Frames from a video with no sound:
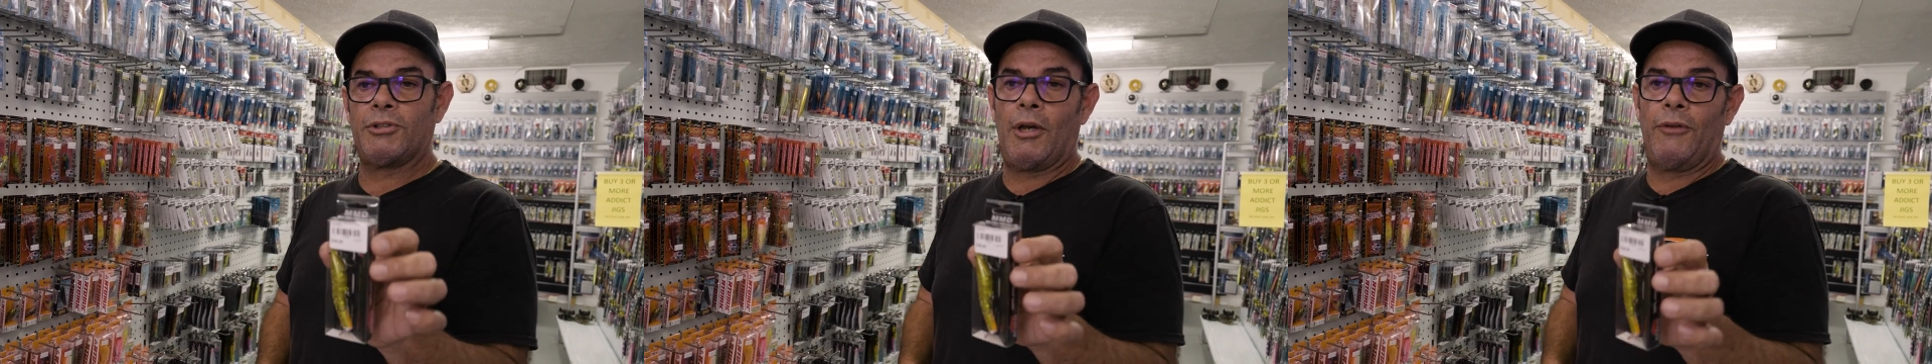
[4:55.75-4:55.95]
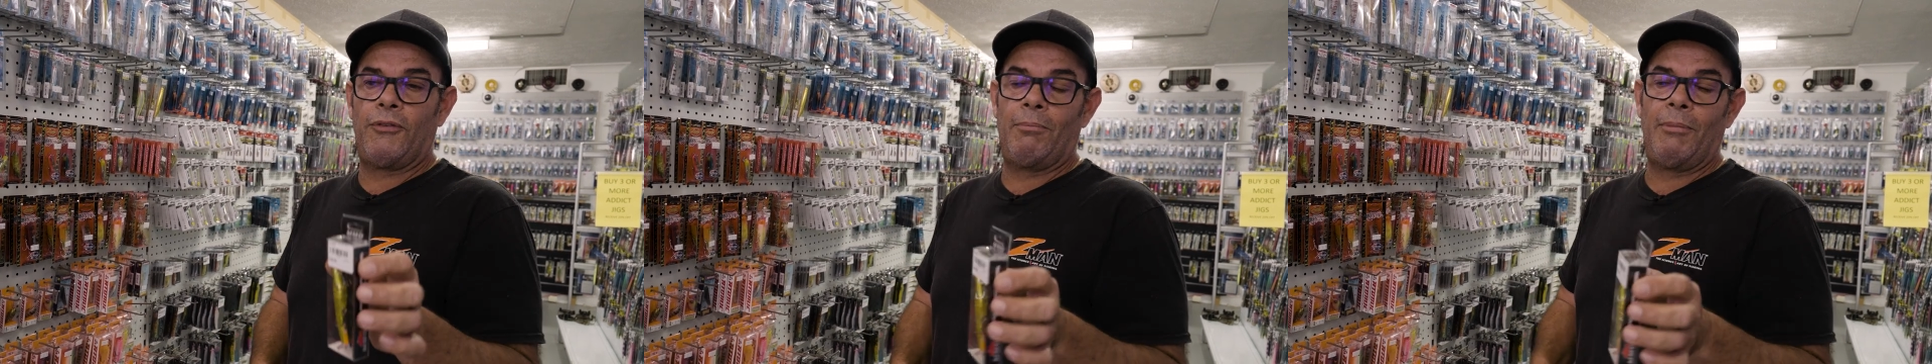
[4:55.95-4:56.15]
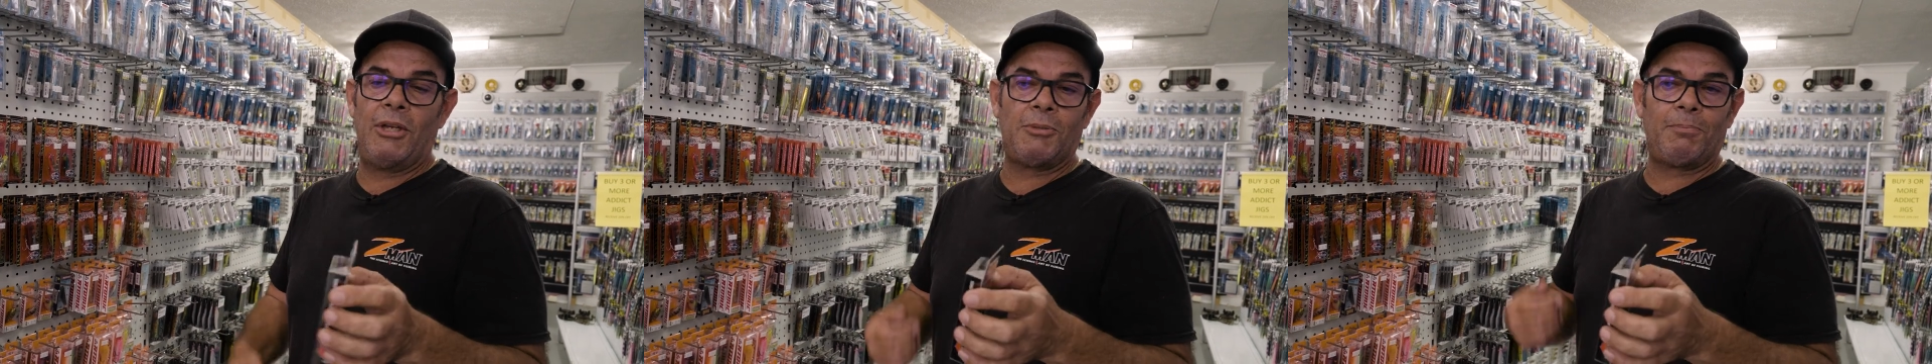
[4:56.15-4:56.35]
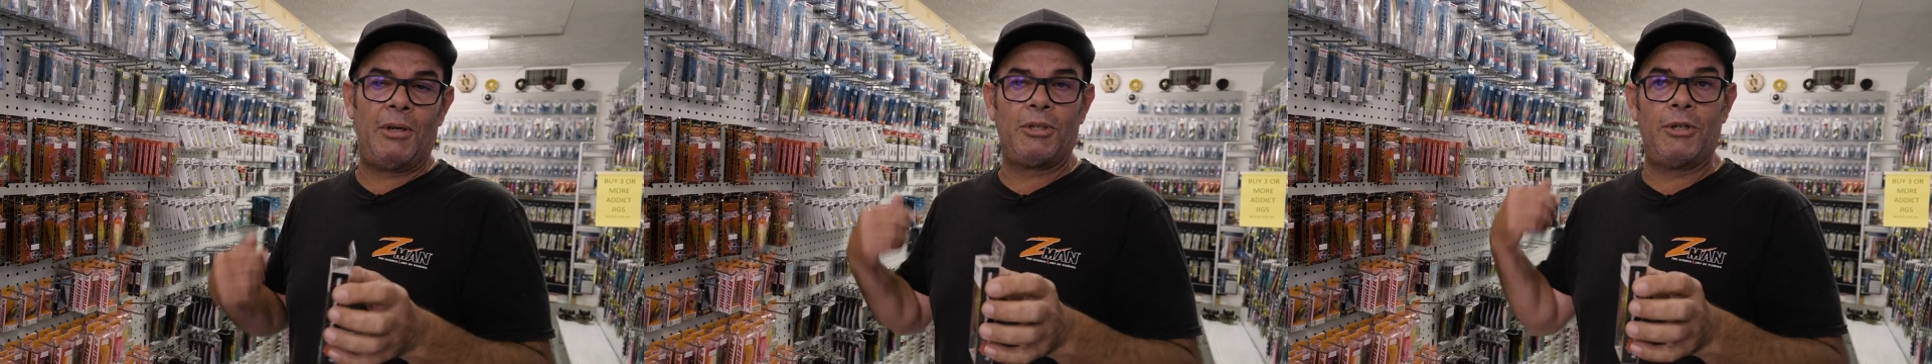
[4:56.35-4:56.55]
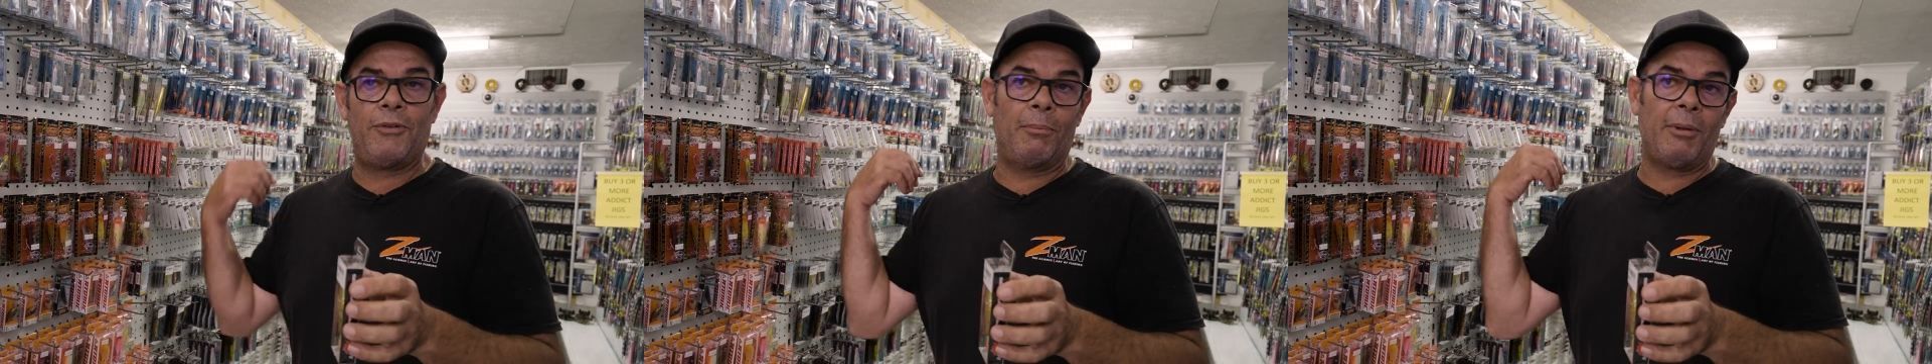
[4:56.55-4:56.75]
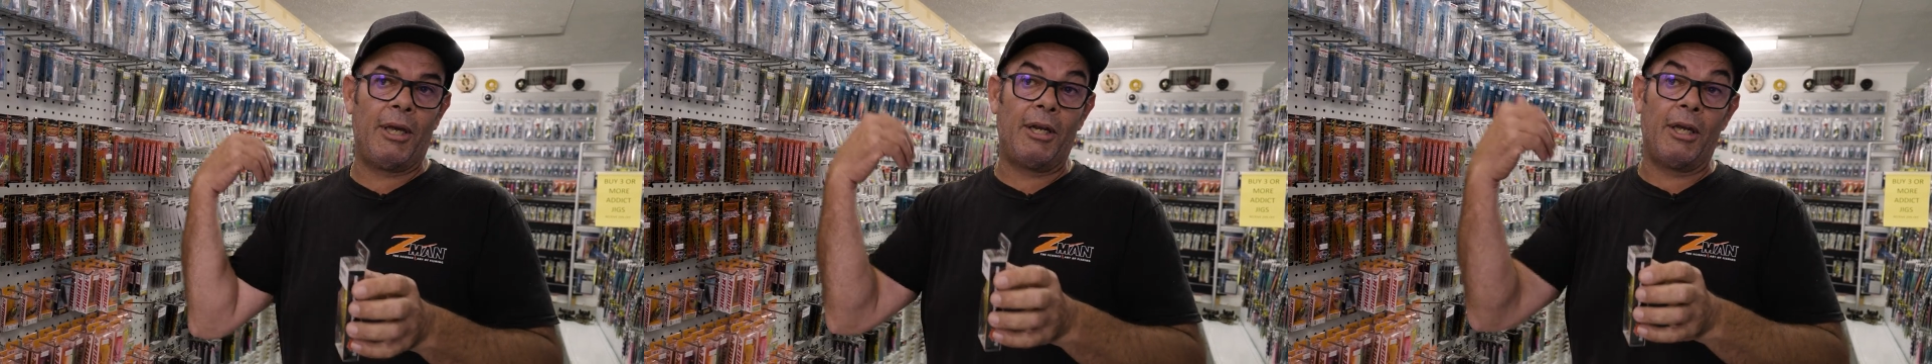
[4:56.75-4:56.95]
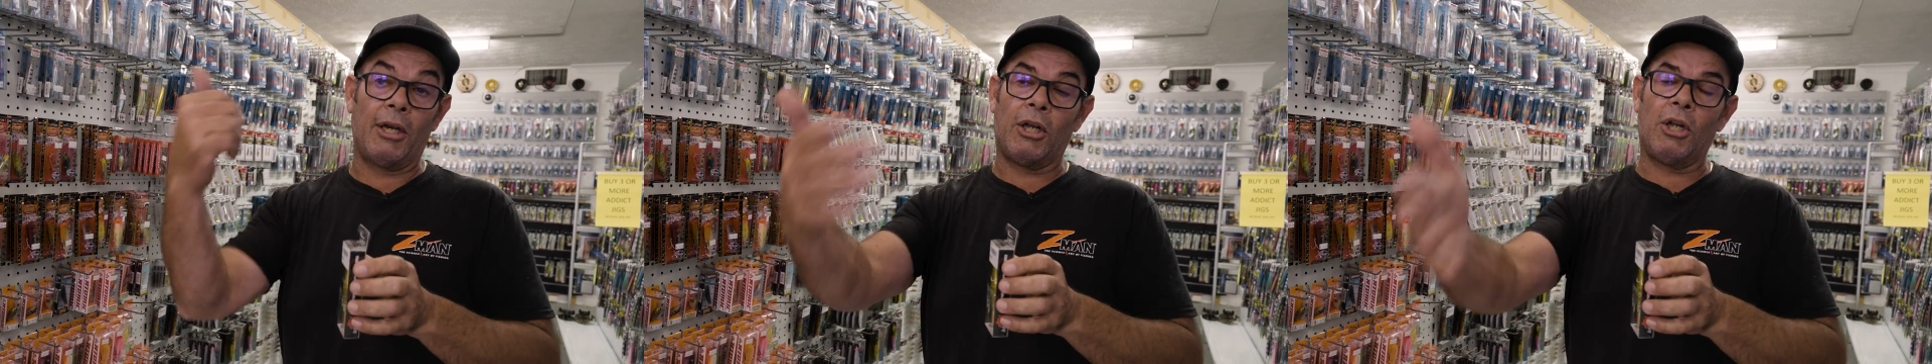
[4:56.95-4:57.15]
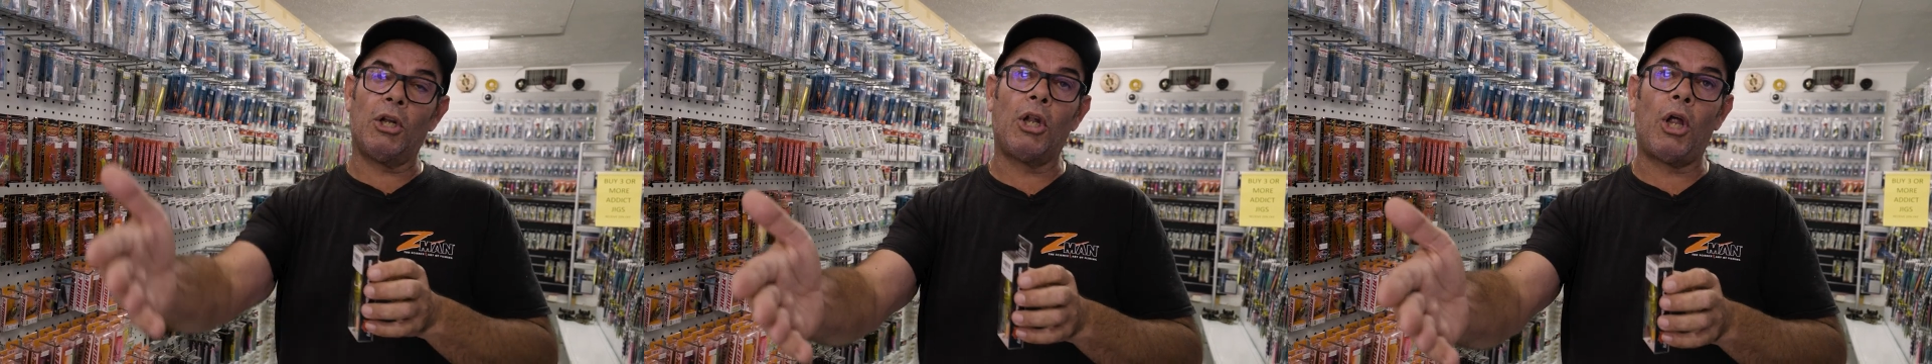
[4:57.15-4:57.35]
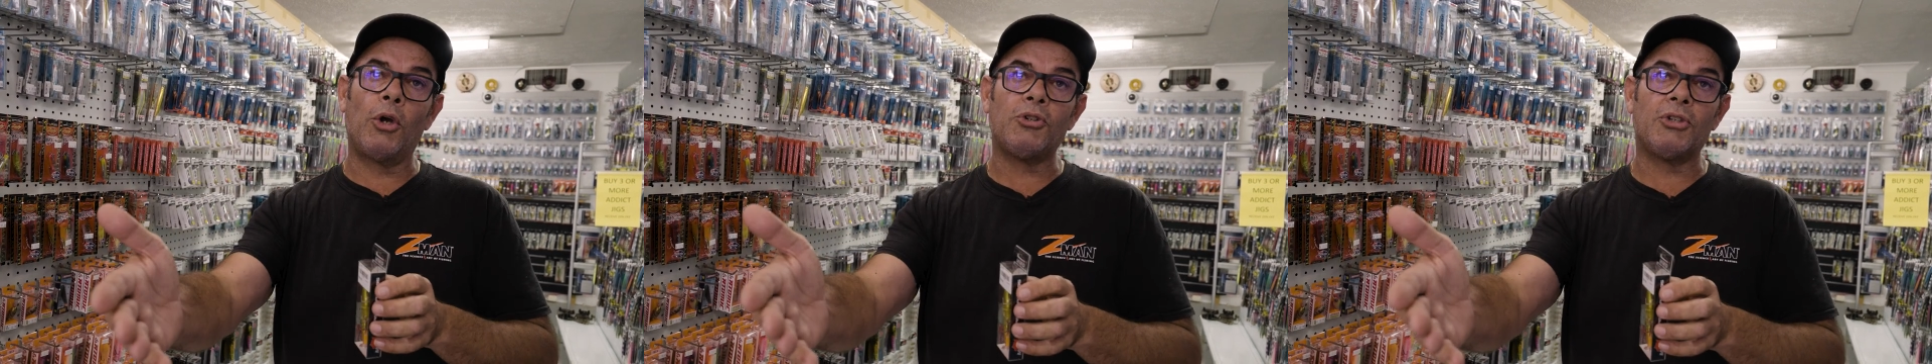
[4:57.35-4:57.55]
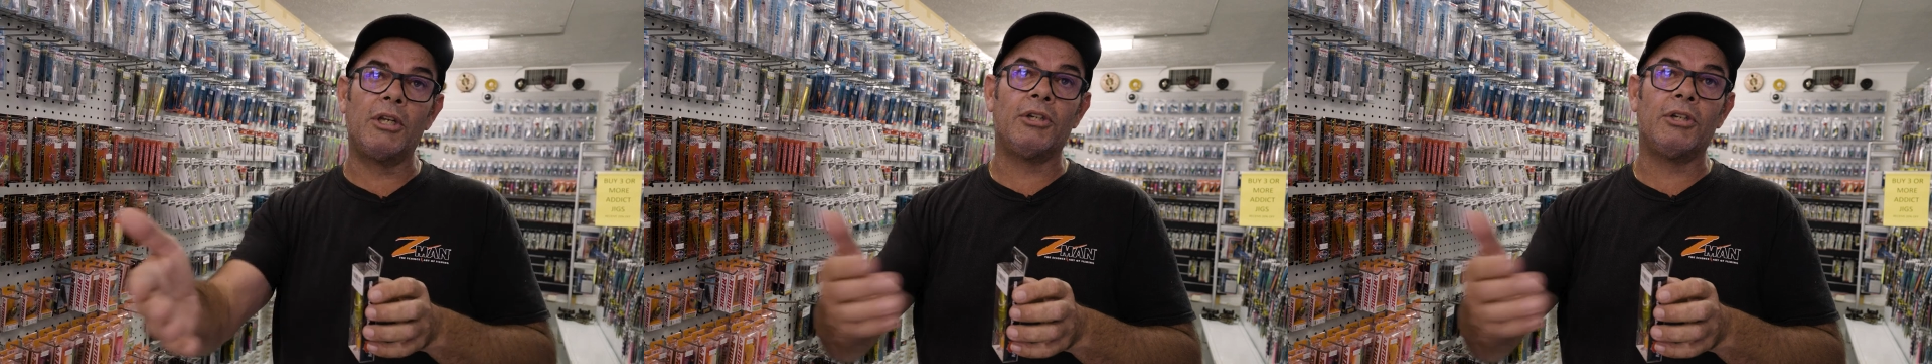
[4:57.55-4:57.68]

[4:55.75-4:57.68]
So for me, especially if I'm getting it close